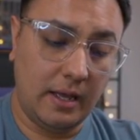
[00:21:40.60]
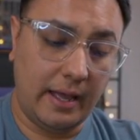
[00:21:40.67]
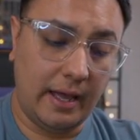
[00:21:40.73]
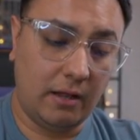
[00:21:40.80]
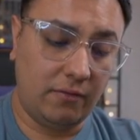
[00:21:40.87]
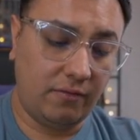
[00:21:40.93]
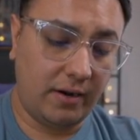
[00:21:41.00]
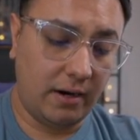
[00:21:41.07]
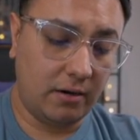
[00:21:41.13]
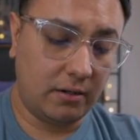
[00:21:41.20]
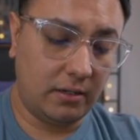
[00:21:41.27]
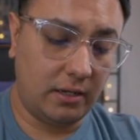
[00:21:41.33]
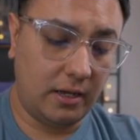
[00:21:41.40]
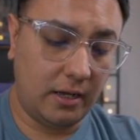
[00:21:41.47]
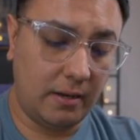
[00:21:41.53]
Hellfire
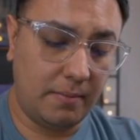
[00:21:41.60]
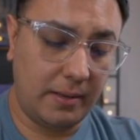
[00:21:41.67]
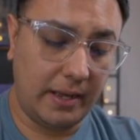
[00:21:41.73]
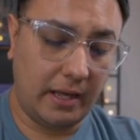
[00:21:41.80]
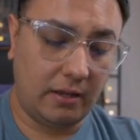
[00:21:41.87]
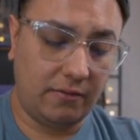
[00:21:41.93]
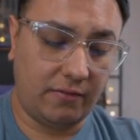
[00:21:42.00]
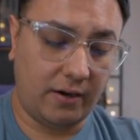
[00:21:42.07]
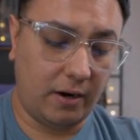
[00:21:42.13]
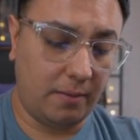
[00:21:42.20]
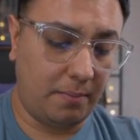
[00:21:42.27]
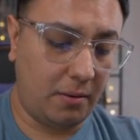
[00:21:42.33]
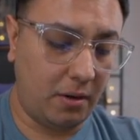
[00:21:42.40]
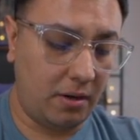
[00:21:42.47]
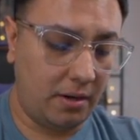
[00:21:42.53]
Club, Hellfire
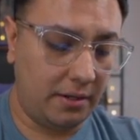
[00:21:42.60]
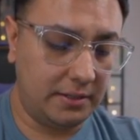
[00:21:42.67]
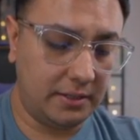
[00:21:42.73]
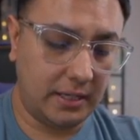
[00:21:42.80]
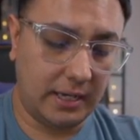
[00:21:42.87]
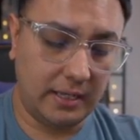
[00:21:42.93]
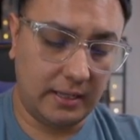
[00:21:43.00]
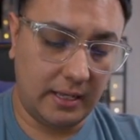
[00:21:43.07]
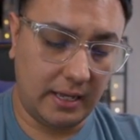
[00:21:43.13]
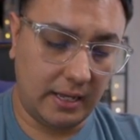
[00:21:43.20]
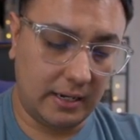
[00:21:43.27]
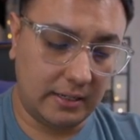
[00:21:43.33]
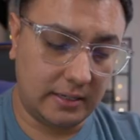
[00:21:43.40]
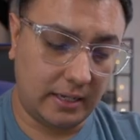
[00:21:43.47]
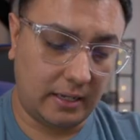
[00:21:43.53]
Pawns, and
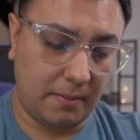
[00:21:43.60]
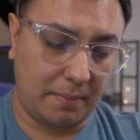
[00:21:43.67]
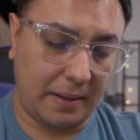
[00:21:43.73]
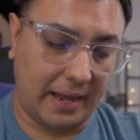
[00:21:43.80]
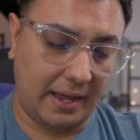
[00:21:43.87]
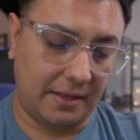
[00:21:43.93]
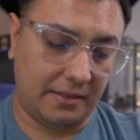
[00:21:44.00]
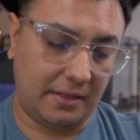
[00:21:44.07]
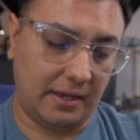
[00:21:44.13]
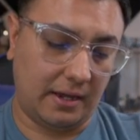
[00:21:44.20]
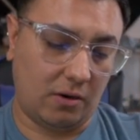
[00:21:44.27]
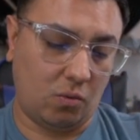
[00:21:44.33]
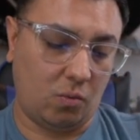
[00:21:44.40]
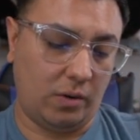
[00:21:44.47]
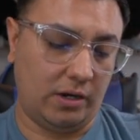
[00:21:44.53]
then
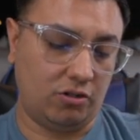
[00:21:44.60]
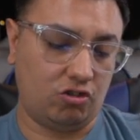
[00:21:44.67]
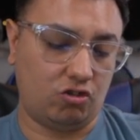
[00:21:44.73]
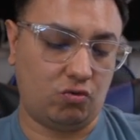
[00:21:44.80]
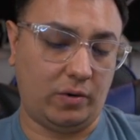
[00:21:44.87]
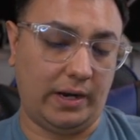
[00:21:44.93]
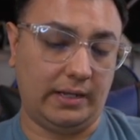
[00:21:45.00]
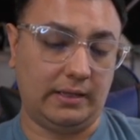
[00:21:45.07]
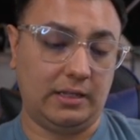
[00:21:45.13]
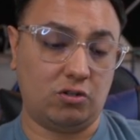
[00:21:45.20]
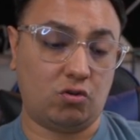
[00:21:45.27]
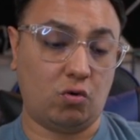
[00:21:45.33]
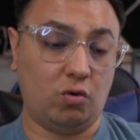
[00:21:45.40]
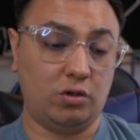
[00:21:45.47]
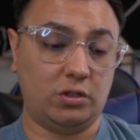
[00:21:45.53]
Telepathic Restraint.
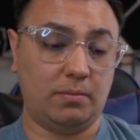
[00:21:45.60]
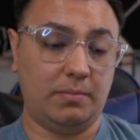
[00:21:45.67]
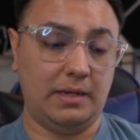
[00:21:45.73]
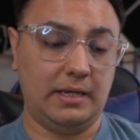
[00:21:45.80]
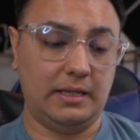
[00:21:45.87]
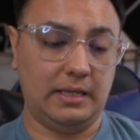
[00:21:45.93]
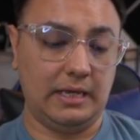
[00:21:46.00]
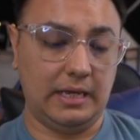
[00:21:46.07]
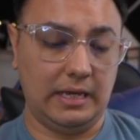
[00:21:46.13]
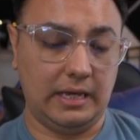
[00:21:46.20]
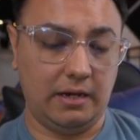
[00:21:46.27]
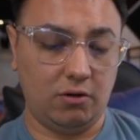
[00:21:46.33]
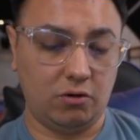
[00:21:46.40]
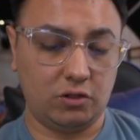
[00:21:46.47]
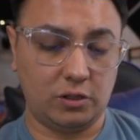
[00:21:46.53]
These are going to be the
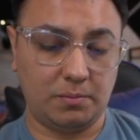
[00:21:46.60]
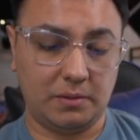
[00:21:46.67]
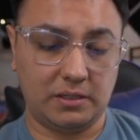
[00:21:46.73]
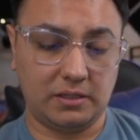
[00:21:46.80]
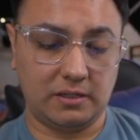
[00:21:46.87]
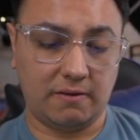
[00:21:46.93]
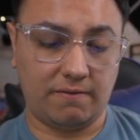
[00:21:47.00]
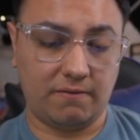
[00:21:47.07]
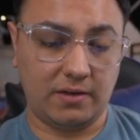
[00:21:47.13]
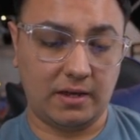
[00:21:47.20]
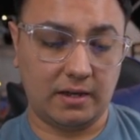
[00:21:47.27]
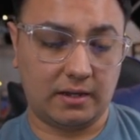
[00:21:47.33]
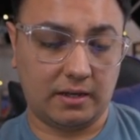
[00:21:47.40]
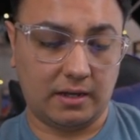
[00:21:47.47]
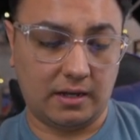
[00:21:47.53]

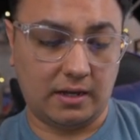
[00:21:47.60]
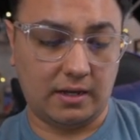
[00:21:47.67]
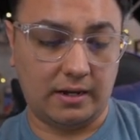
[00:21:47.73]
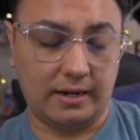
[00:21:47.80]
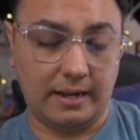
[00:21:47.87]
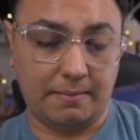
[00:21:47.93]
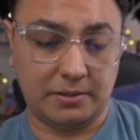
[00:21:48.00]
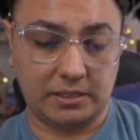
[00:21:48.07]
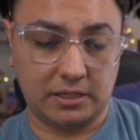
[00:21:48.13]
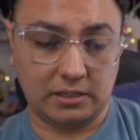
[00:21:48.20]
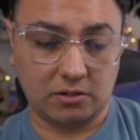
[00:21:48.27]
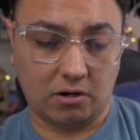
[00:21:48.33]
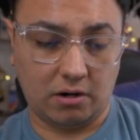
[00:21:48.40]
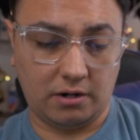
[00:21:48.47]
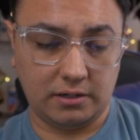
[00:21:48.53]
hero-specific Nemesis
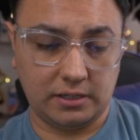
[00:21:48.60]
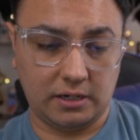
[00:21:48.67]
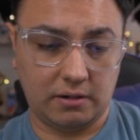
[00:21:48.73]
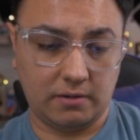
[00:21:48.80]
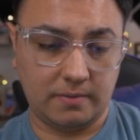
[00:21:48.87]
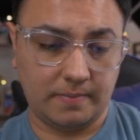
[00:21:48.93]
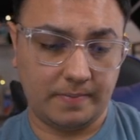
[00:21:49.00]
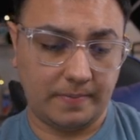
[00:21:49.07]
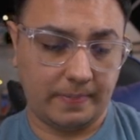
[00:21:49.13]
cards here.